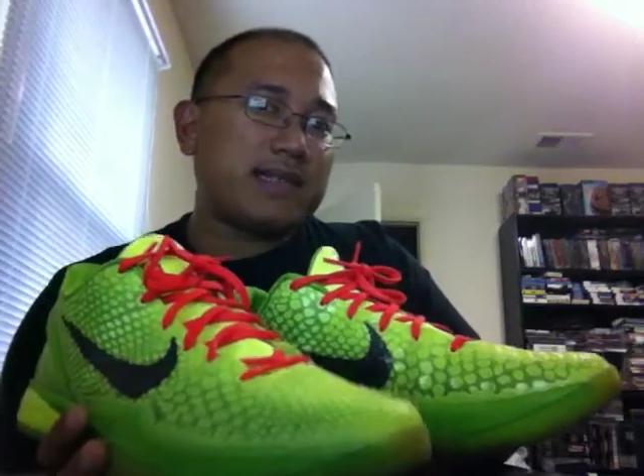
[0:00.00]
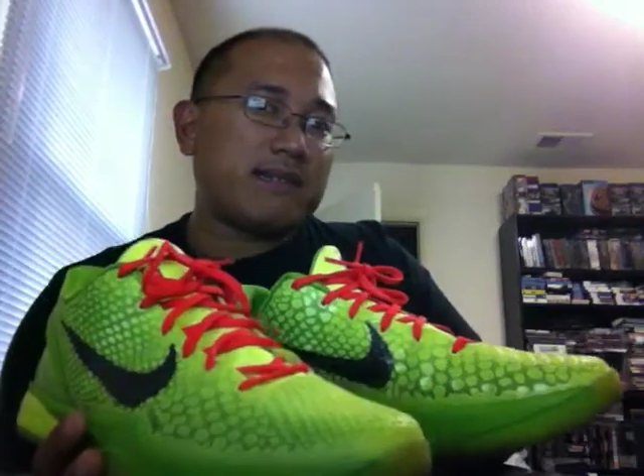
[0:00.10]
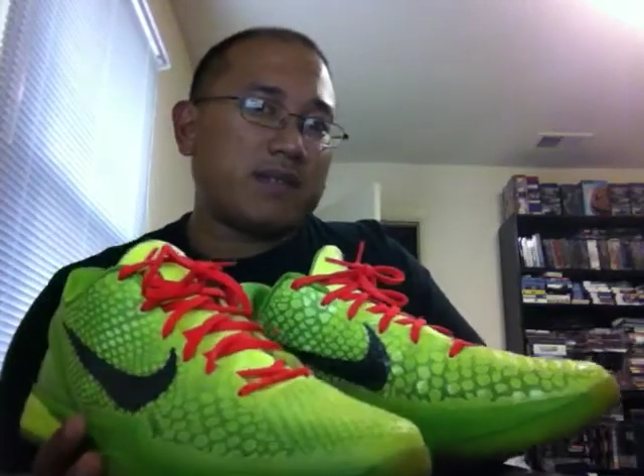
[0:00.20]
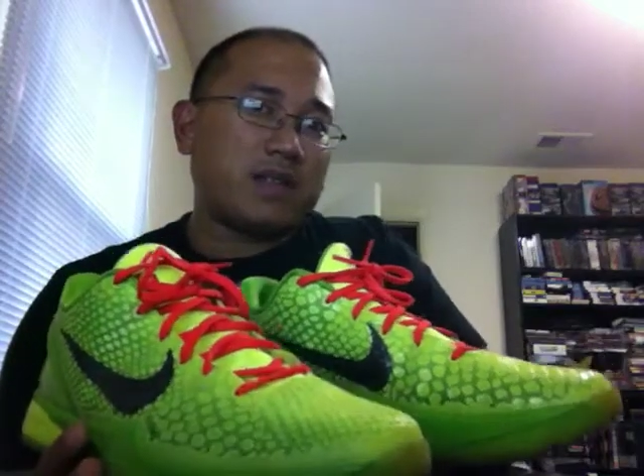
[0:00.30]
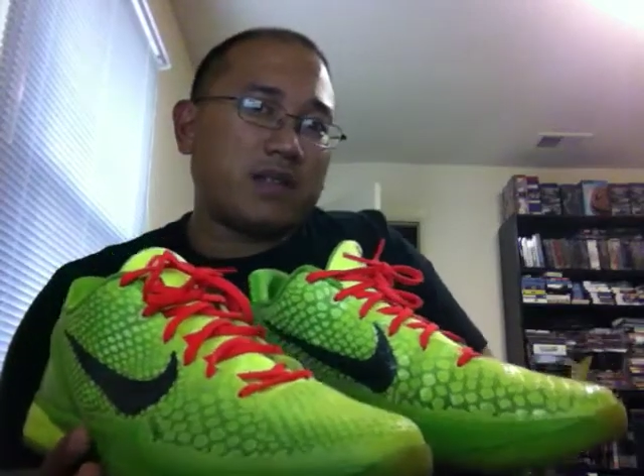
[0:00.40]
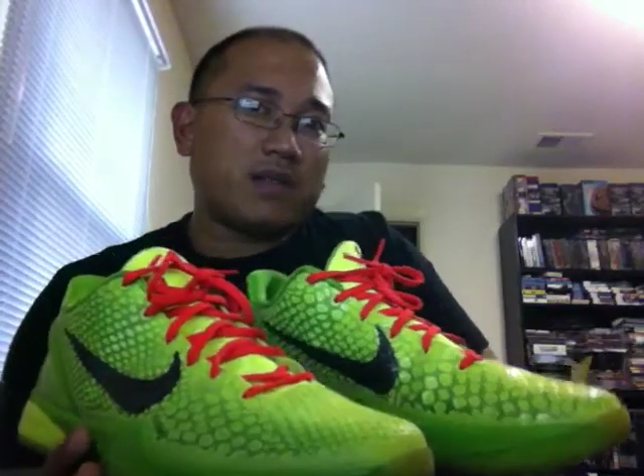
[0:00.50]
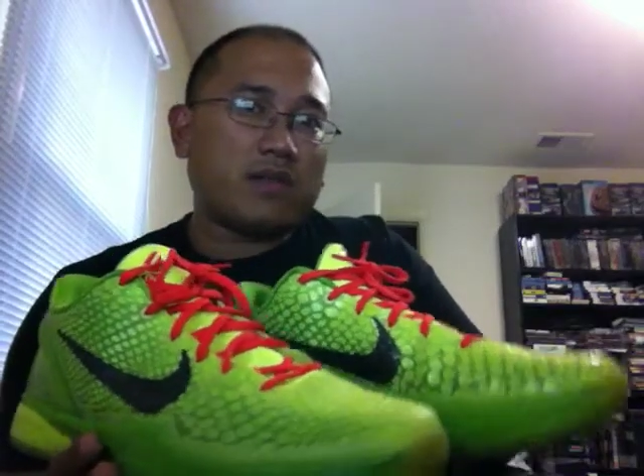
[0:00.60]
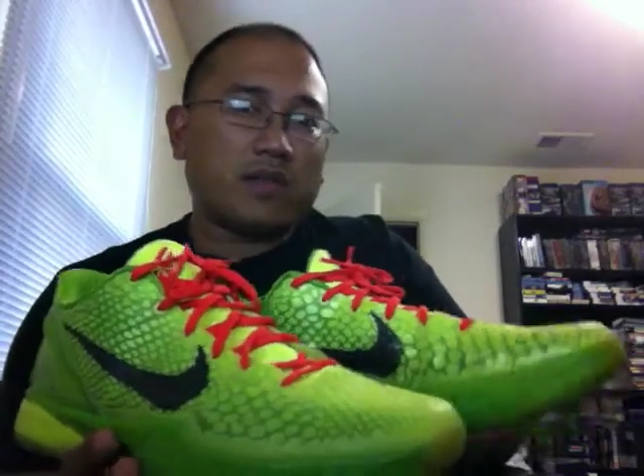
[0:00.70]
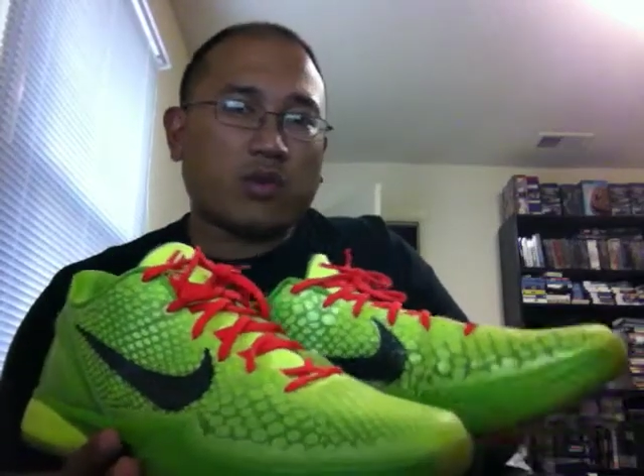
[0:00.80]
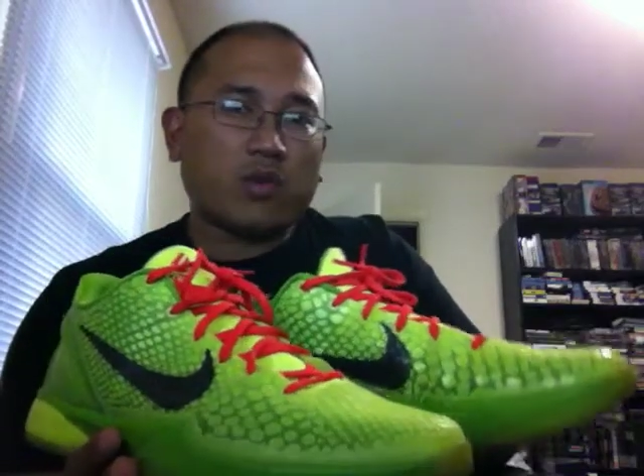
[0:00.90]

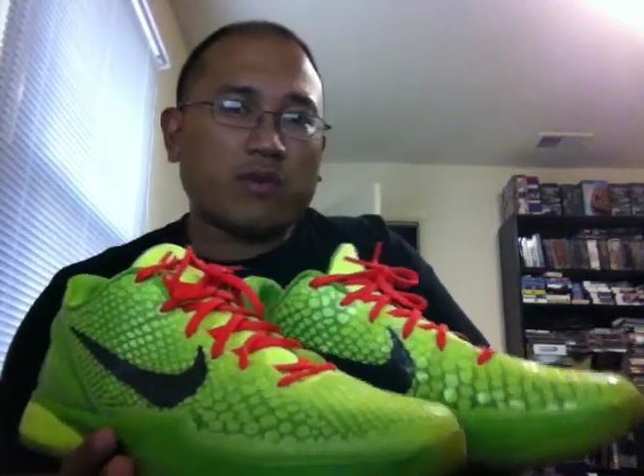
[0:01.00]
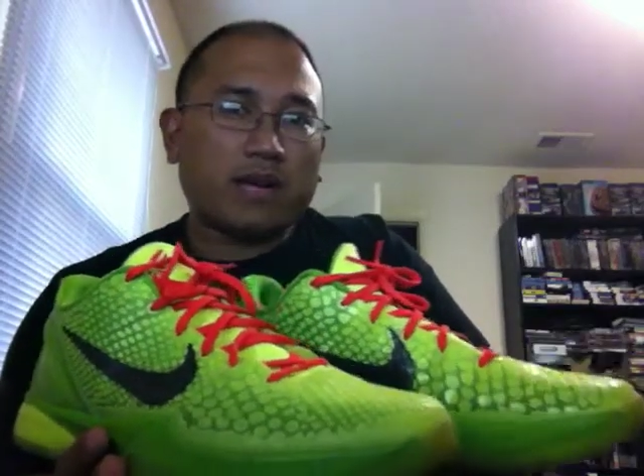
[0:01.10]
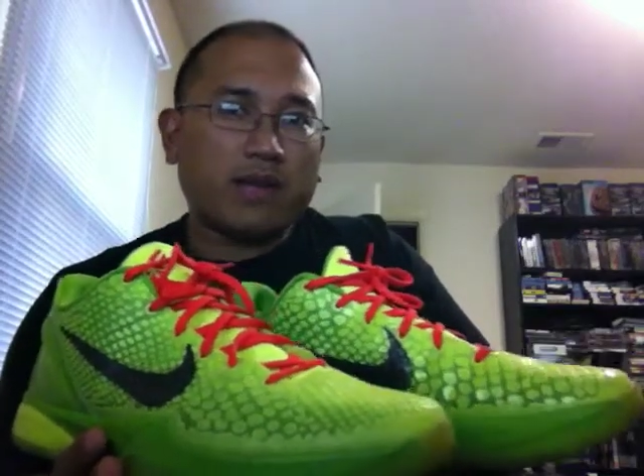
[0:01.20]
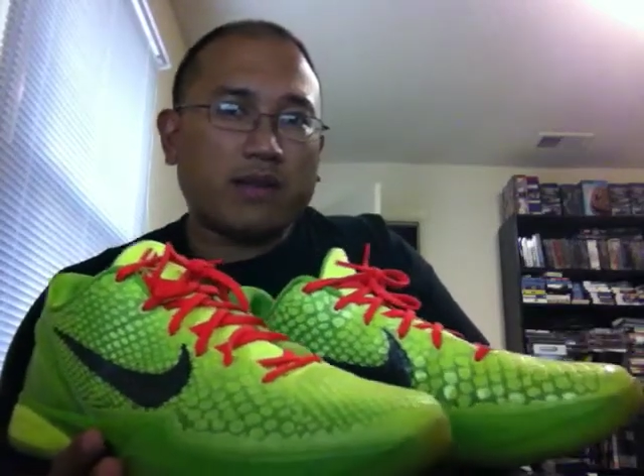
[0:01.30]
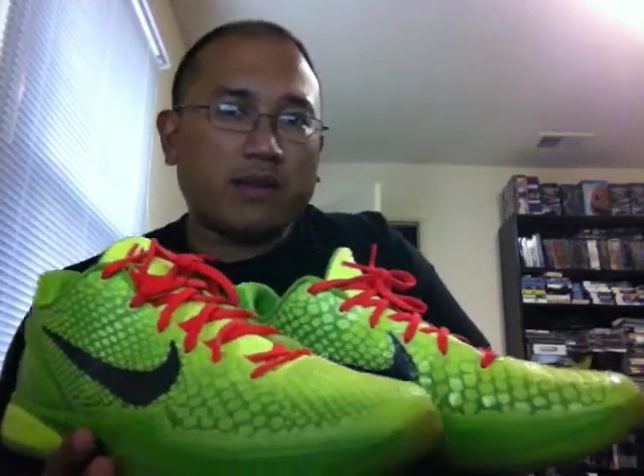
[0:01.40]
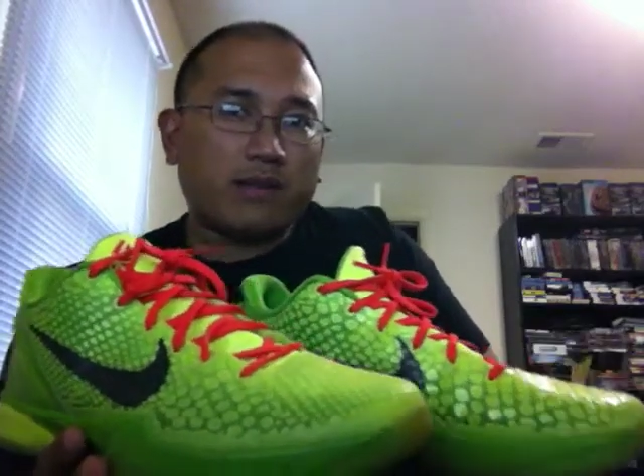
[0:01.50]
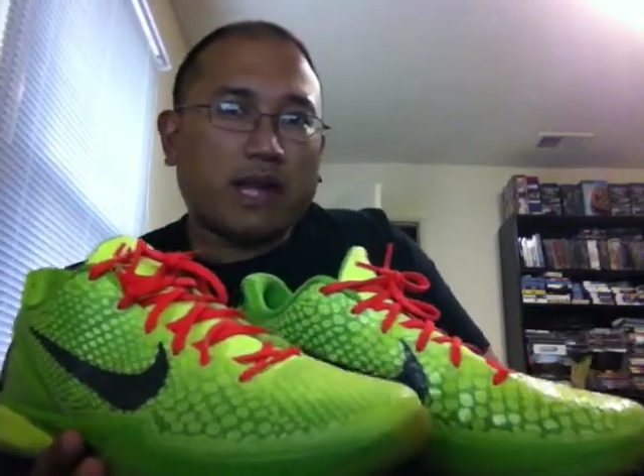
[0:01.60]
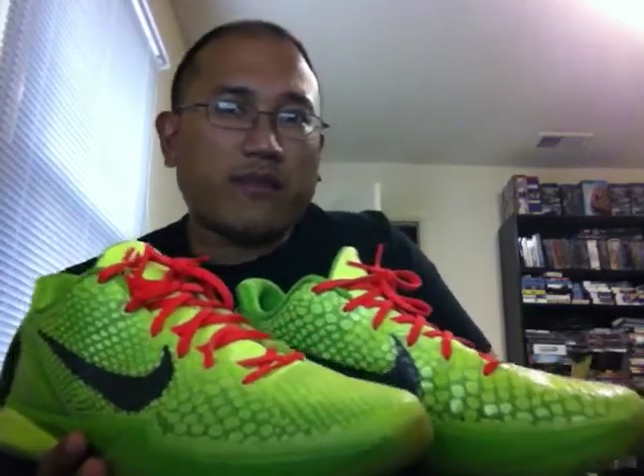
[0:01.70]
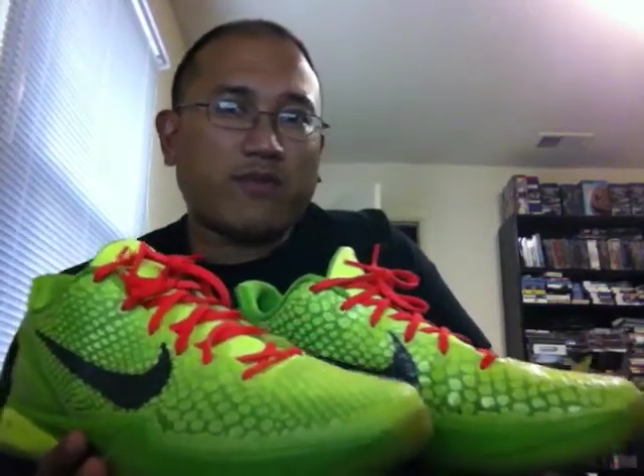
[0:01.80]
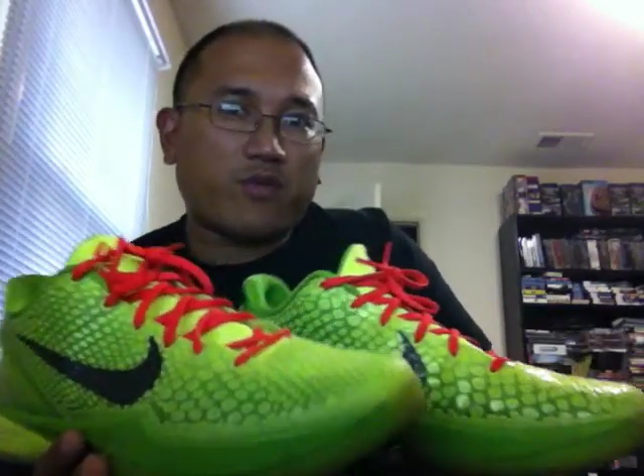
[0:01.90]
the group I
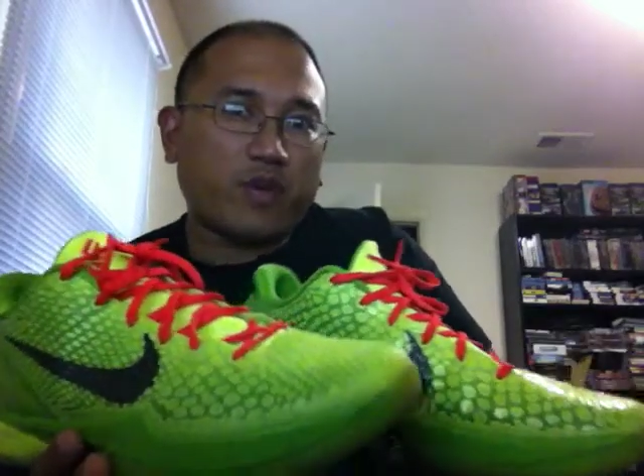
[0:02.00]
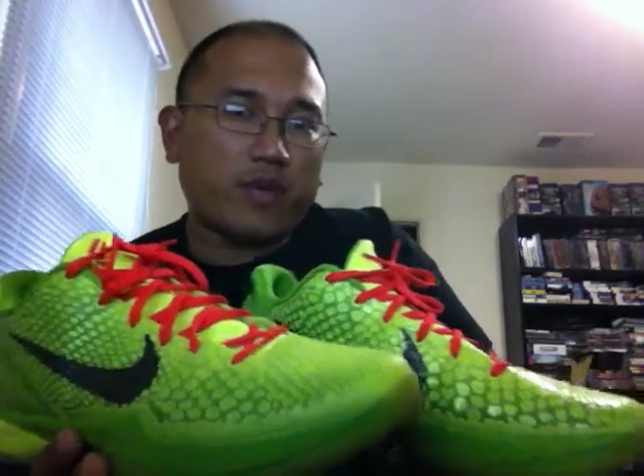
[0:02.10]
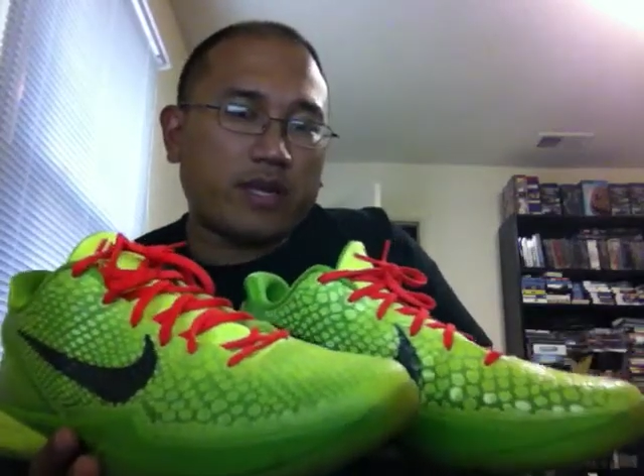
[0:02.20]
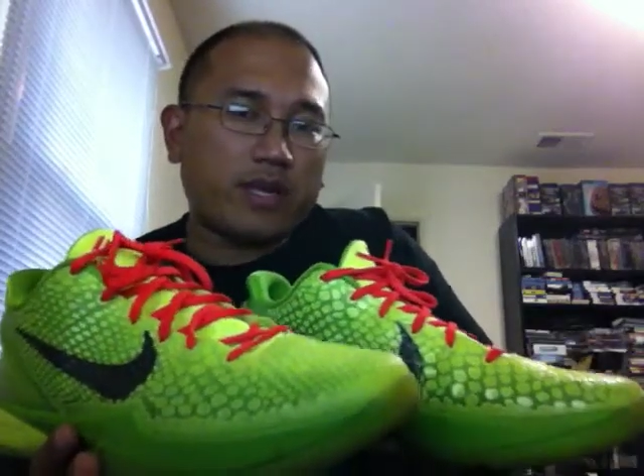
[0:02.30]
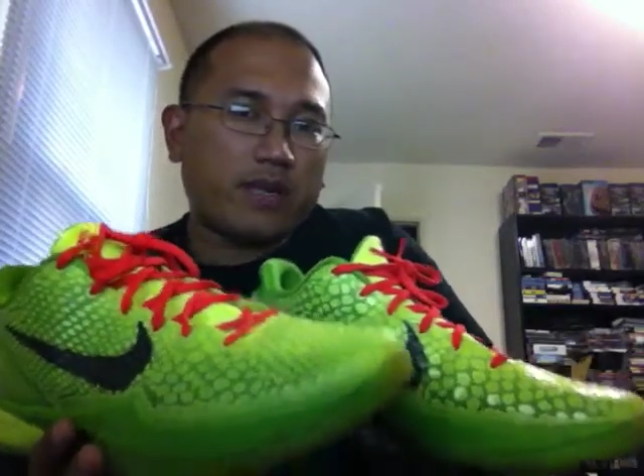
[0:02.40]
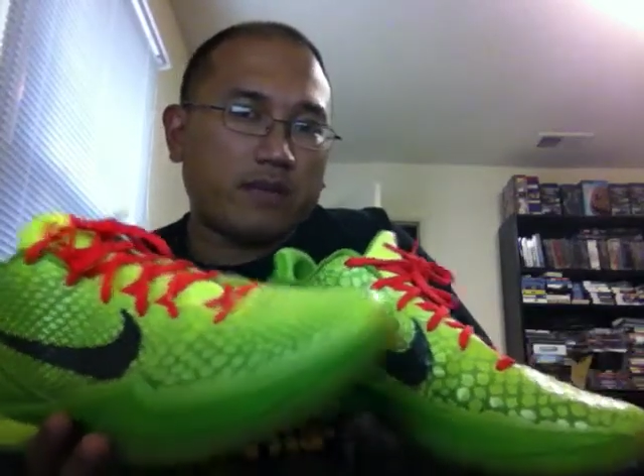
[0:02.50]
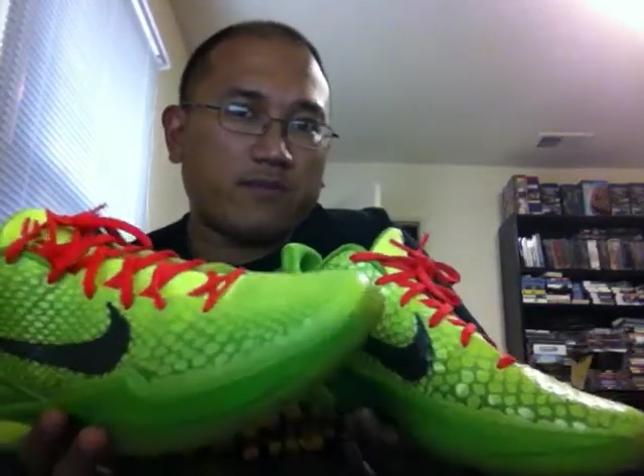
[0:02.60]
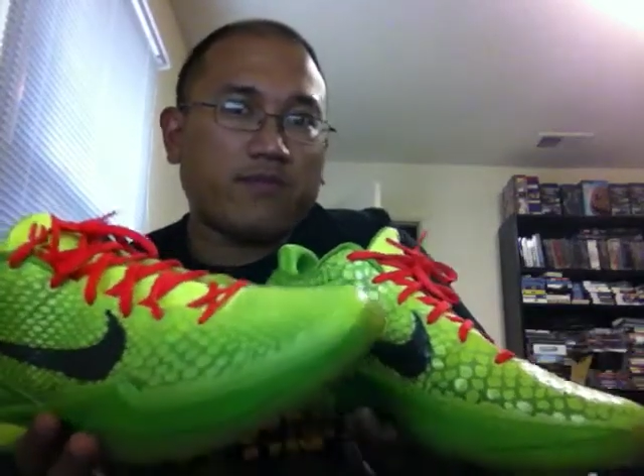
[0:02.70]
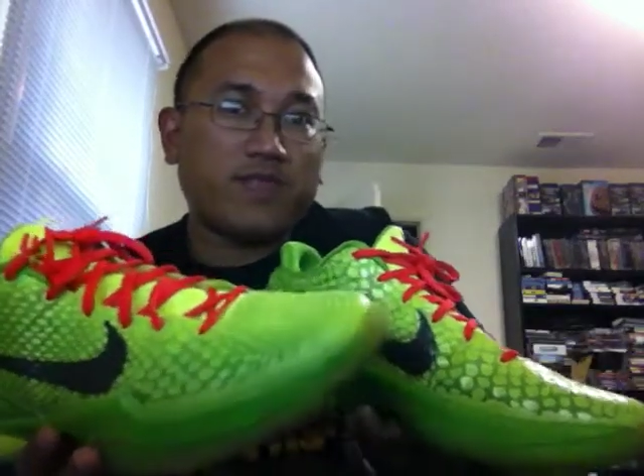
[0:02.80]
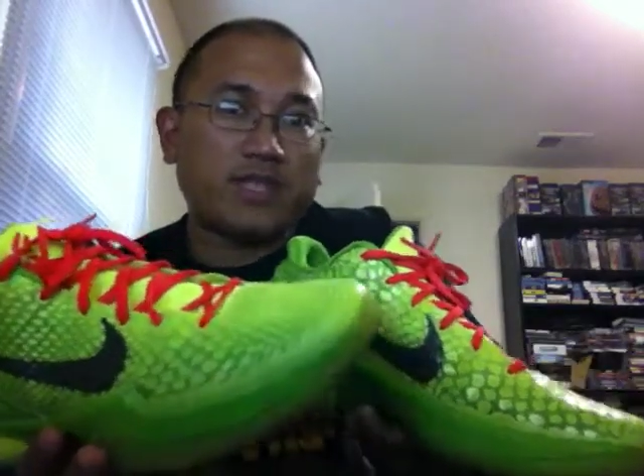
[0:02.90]
frequently
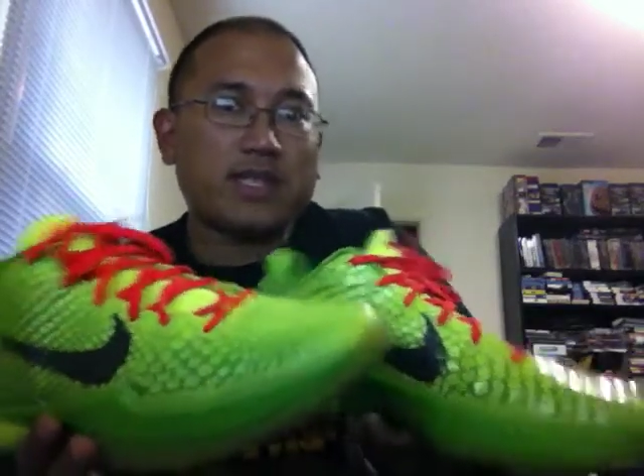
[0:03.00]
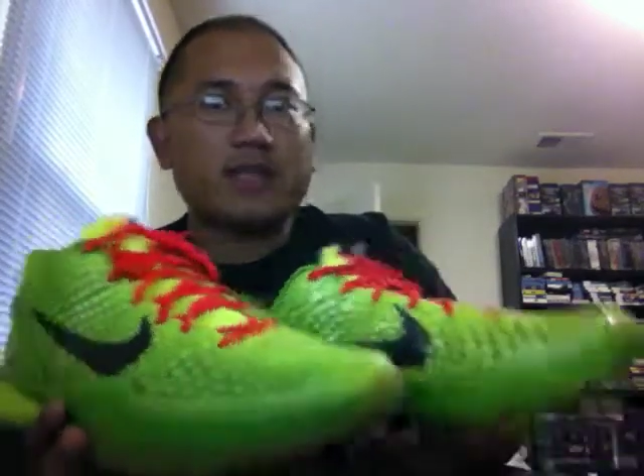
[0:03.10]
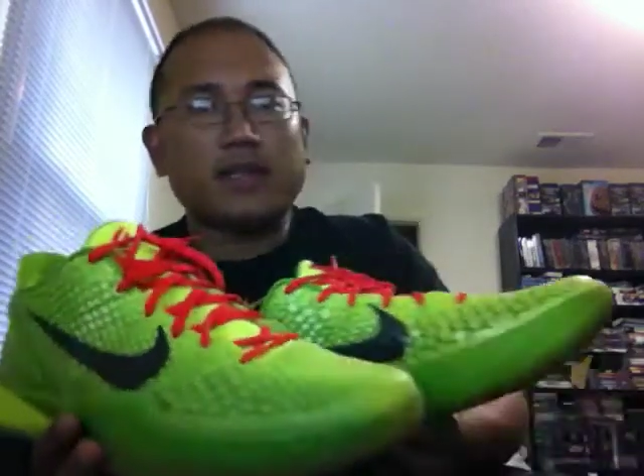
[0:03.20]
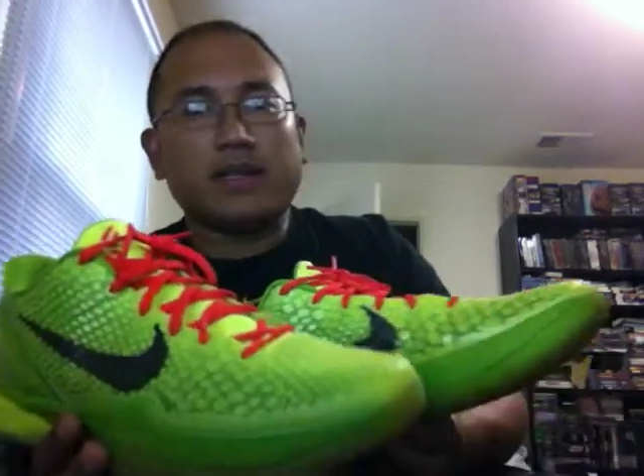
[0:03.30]
visit,